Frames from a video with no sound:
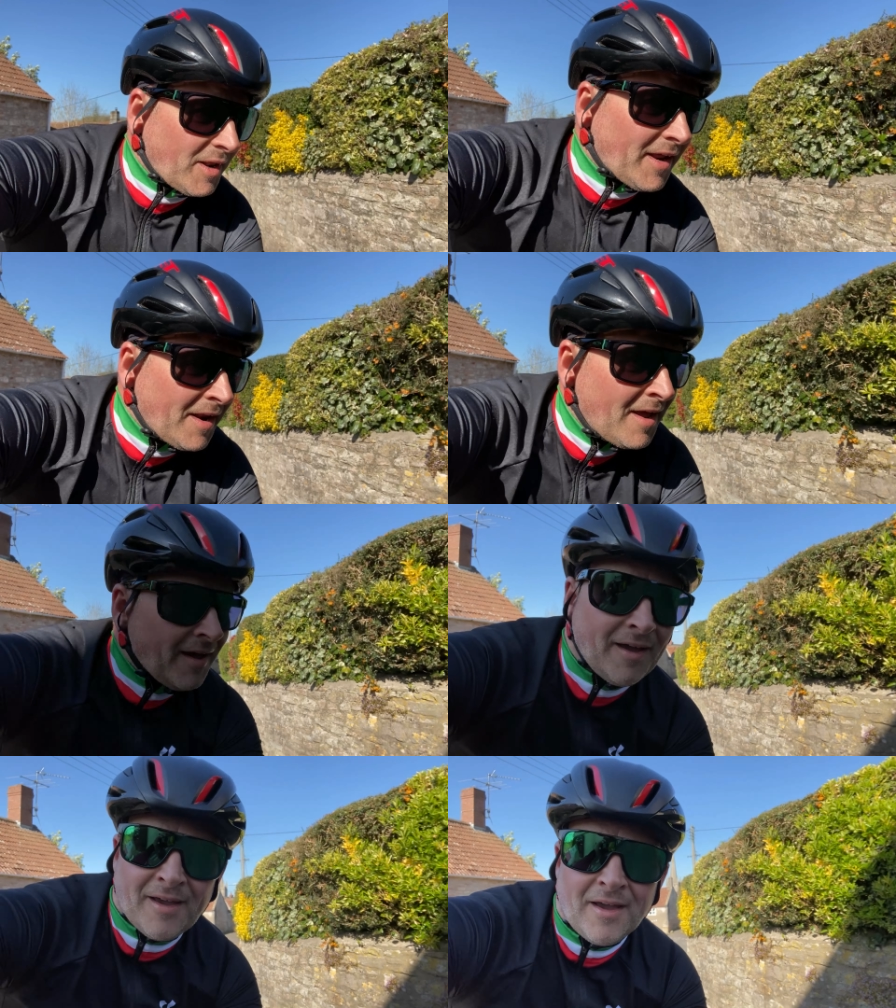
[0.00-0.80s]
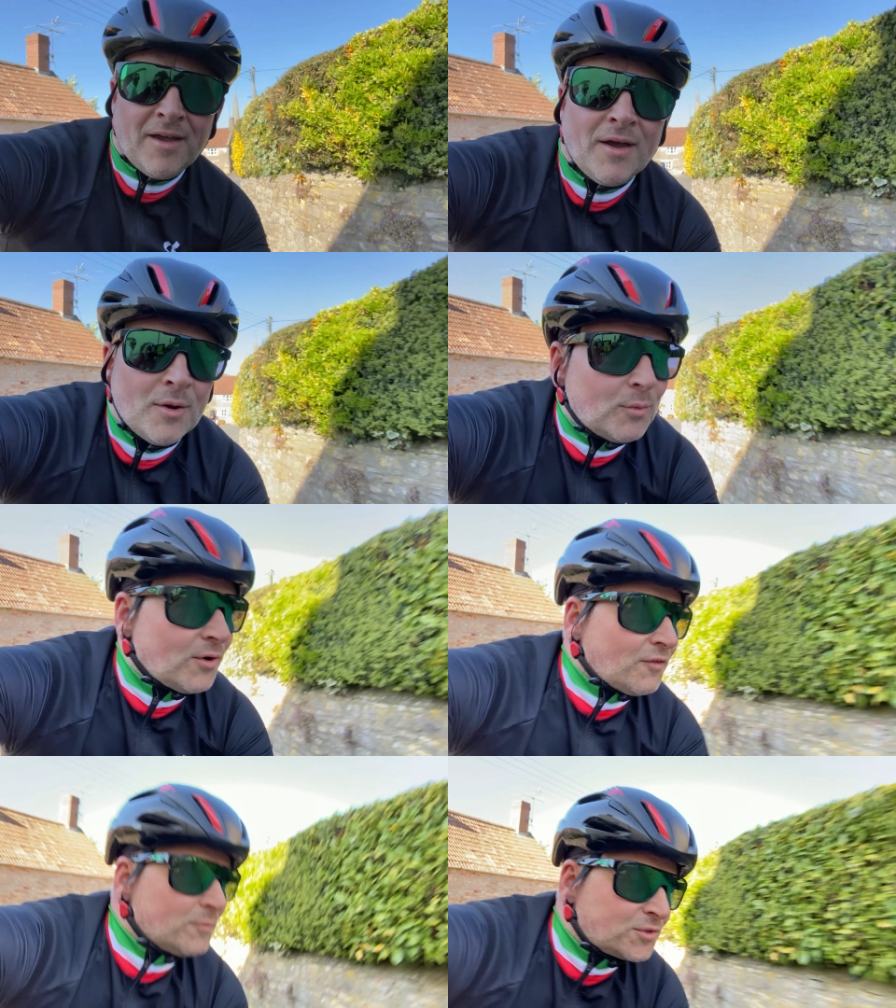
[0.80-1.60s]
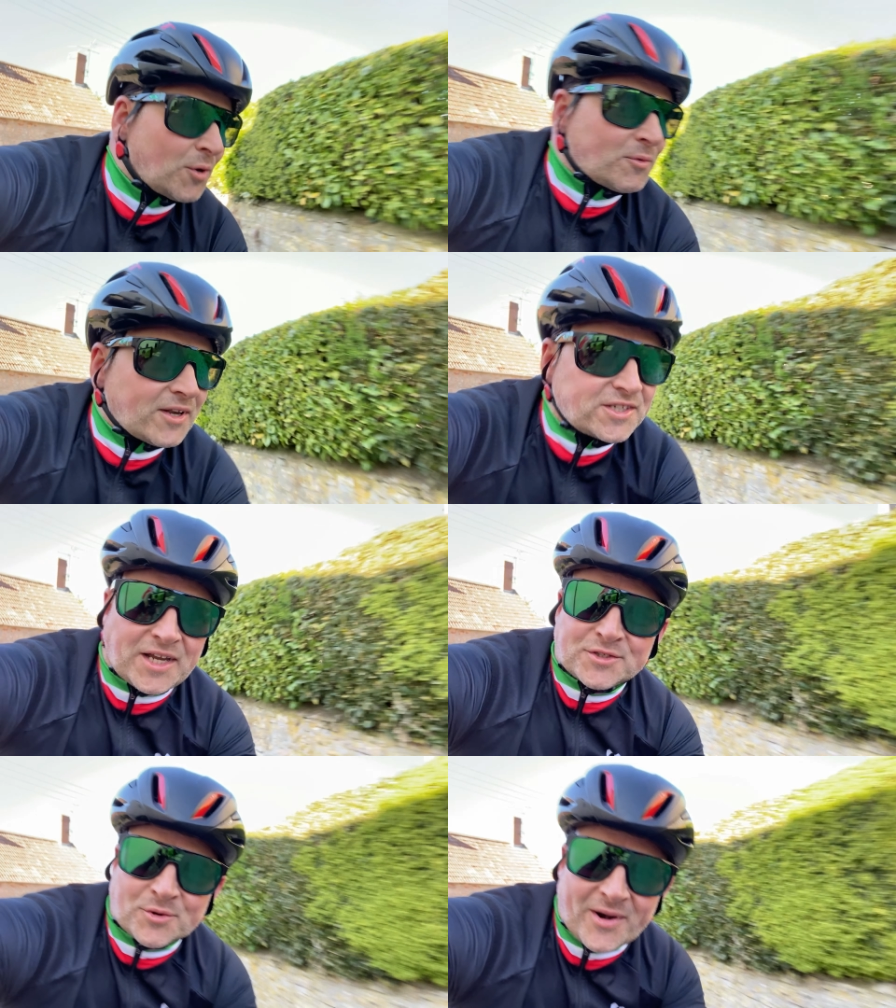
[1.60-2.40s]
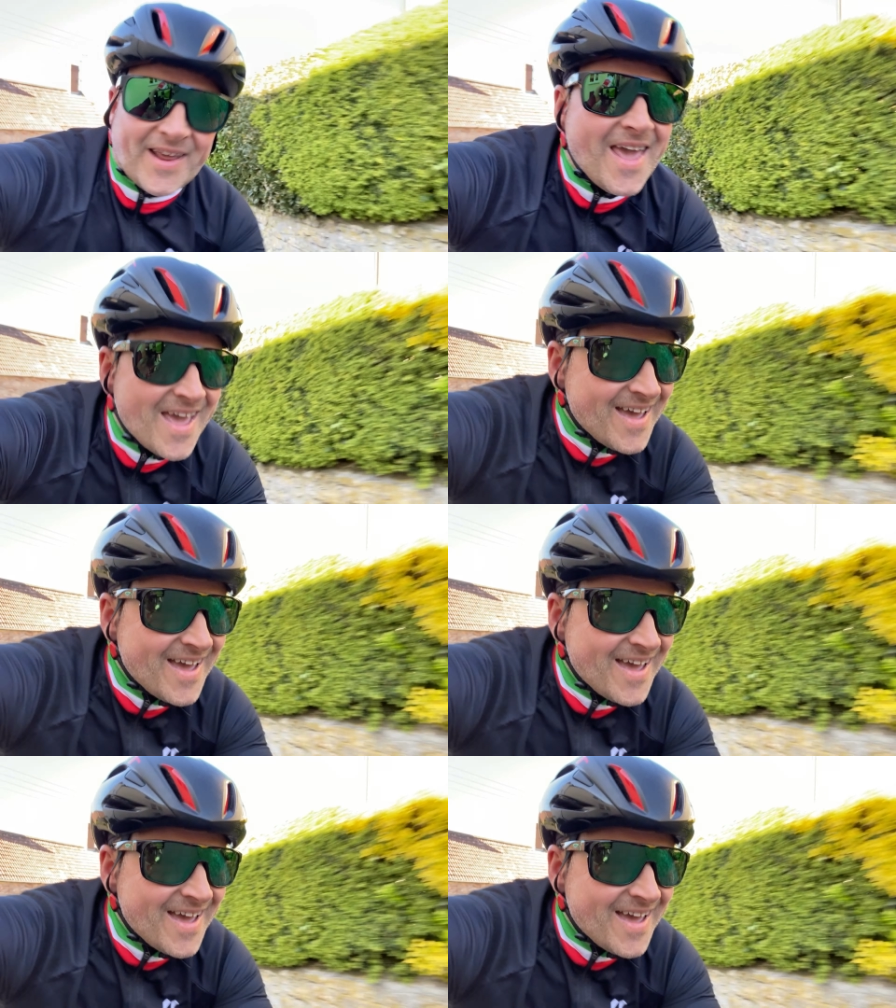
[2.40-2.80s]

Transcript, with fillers: Lane. One of them's dropped their chains already,